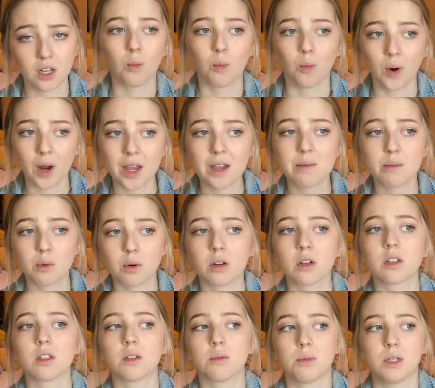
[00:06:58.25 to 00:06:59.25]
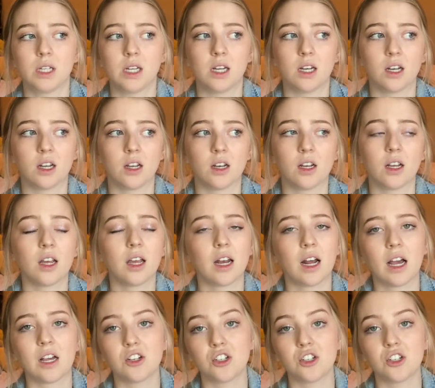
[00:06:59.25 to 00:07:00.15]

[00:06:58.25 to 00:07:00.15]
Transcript: way more than we needed, and I